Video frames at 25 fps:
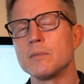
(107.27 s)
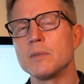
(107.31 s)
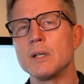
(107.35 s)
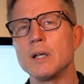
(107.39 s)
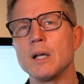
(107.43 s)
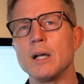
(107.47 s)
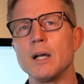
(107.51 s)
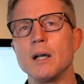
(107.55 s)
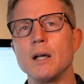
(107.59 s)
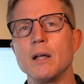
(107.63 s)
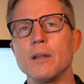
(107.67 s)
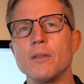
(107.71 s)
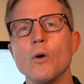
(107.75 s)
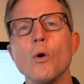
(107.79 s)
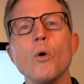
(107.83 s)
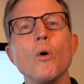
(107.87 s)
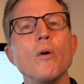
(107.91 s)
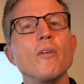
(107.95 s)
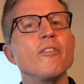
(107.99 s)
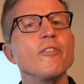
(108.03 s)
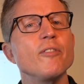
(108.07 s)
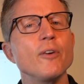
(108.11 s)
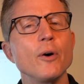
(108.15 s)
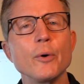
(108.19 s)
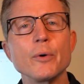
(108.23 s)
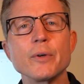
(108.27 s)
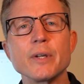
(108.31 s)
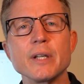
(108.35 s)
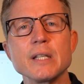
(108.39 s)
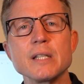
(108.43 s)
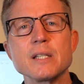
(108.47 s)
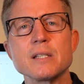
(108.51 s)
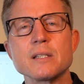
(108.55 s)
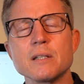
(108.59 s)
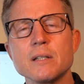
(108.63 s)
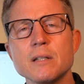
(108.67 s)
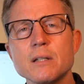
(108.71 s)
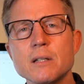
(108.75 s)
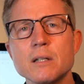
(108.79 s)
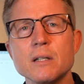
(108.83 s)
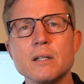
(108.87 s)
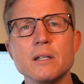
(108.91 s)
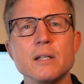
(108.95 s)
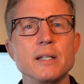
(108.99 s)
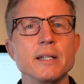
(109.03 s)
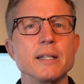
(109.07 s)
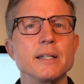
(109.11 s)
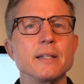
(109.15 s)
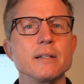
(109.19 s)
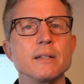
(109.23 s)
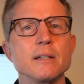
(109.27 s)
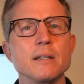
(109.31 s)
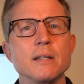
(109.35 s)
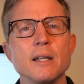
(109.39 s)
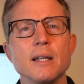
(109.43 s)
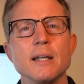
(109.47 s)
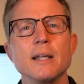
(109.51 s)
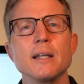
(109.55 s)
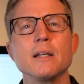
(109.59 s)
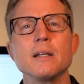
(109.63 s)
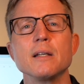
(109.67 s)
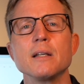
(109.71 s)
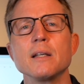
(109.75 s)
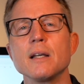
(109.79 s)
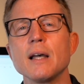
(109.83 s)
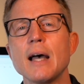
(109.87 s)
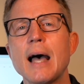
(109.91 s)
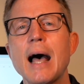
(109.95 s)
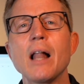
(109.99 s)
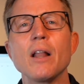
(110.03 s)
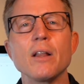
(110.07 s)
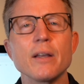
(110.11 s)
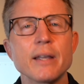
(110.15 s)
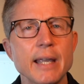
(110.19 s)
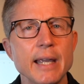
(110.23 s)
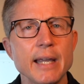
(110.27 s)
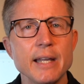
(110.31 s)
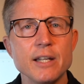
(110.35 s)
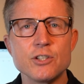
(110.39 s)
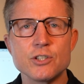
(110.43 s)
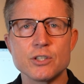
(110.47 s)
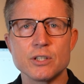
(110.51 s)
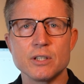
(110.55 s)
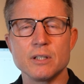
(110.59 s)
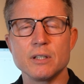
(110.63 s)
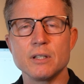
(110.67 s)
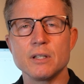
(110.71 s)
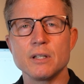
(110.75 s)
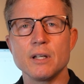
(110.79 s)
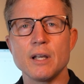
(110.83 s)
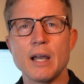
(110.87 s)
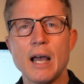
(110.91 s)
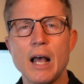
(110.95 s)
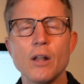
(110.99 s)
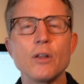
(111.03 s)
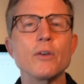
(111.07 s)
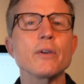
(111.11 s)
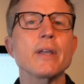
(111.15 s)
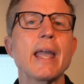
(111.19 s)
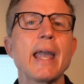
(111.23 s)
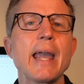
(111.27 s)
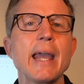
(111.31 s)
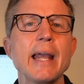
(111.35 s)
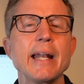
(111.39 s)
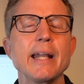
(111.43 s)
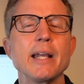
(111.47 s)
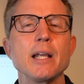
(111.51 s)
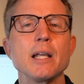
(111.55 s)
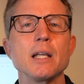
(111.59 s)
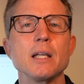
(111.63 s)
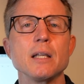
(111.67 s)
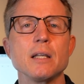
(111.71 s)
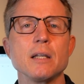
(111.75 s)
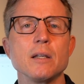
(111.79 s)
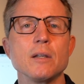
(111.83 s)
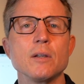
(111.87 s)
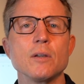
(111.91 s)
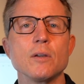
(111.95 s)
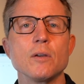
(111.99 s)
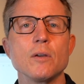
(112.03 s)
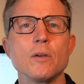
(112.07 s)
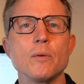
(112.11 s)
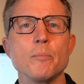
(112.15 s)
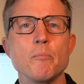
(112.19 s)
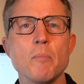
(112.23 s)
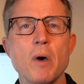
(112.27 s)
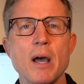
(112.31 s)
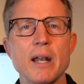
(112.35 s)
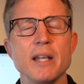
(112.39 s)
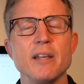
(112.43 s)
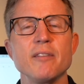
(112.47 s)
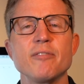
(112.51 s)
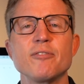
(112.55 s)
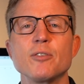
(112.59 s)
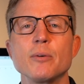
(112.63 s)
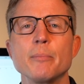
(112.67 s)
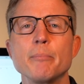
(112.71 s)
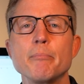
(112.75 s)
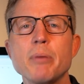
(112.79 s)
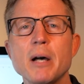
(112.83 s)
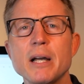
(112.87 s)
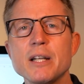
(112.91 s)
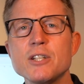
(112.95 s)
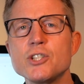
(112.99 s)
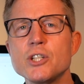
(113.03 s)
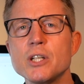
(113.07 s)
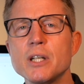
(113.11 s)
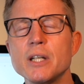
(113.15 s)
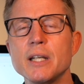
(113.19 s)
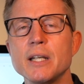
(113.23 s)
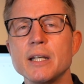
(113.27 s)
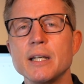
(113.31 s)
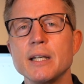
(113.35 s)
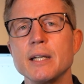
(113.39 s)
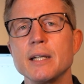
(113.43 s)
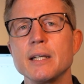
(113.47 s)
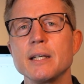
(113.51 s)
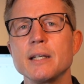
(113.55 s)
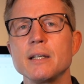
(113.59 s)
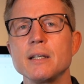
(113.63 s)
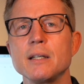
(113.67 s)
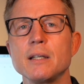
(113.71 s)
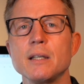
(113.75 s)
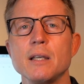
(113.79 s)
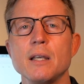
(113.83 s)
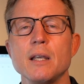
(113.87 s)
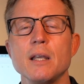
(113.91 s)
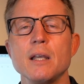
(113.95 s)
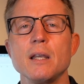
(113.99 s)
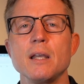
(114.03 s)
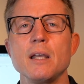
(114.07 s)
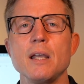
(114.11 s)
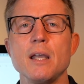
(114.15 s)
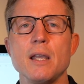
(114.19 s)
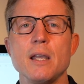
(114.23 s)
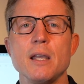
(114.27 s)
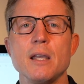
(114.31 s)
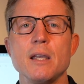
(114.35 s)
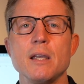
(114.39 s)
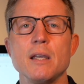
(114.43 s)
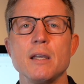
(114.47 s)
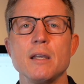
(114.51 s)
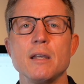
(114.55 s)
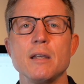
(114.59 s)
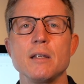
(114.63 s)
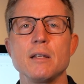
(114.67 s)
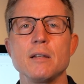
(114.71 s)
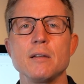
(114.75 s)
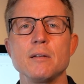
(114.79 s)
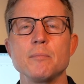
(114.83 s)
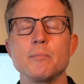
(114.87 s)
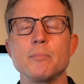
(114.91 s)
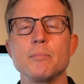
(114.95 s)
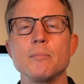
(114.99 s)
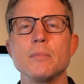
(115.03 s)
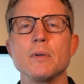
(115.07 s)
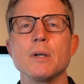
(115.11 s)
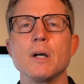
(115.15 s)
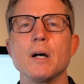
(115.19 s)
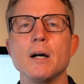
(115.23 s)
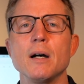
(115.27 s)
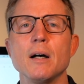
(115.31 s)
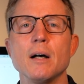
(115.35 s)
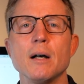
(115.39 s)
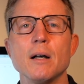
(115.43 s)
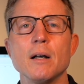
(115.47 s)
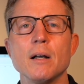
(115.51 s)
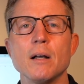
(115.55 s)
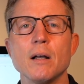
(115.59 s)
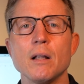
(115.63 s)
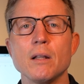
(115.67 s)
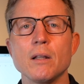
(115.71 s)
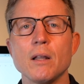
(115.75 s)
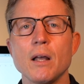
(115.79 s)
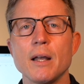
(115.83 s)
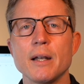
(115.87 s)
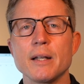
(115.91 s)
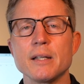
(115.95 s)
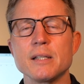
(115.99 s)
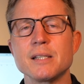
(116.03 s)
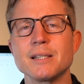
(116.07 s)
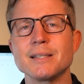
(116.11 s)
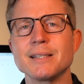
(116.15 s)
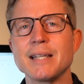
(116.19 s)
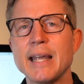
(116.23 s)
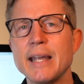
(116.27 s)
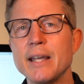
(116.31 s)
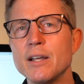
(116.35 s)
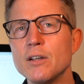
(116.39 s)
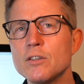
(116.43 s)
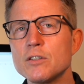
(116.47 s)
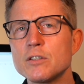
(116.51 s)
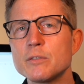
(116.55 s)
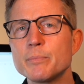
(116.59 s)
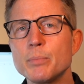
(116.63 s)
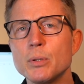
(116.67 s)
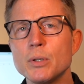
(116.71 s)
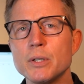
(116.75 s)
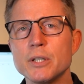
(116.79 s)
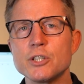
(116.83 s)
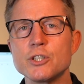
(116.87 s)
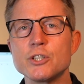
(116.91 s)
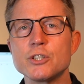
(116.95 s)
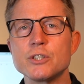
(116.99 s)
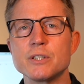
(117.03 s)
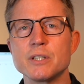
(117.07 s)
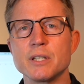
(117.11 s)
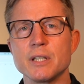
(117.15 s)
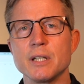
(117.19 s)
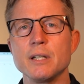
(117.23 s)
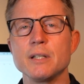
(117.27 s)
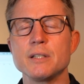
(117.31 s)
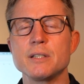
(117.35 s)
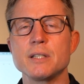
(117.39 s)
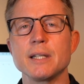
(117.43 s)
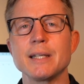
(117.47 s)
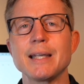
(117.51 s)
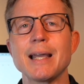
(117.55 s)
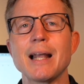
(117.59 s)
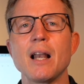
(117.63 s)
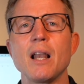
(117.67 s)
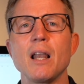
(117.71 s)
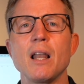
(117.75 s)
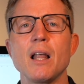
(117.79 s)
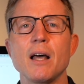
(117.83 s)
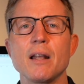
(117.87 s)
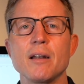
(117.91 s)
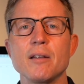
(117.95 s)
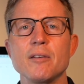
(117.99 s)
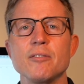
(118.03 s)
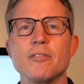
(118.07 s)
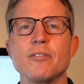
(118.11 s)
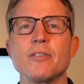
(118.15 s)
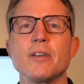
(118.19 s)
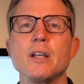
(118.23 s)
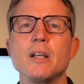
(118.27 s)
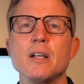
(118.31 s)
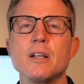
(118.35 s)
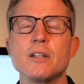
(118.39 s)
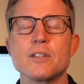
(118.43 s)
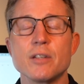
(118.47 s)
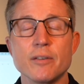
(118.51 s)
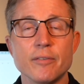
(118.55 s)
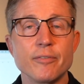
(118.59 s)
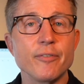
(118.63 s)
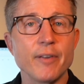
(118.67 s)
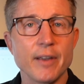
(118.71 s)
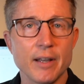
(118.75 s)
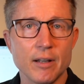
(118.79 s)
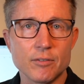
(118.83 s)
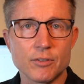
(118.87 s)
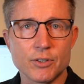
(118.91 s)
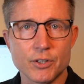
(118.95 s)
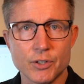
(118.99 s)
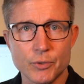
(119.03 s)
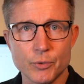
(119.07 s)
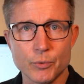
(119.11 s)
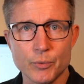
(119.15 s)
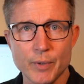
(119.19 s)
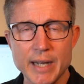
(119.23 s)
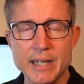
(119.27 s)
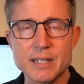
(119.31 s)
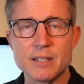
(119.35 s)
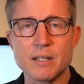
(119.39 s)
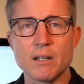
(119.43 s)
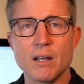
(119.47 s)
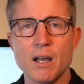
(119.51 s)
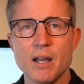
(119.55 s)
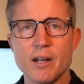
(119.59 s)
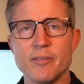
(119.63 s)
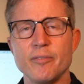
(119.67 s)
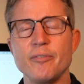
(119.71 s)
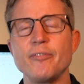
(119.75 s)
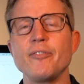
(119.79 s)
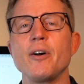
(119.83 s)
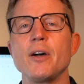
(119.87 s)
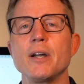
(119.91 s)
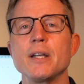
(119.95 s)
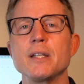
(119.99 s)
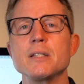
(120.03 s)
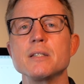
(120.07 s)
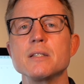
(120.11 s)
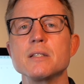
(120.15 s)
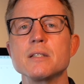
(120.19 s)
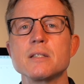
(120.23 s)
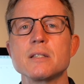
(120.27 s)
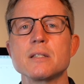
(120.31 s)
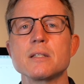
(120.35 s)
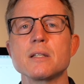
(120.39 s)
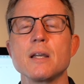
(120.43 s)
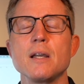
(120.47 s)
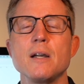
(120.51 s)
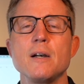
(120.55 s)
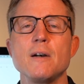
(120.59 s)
whole focus on allocating money for budgeting, and a lot of sales push to get a lot of to raise a lot of funds,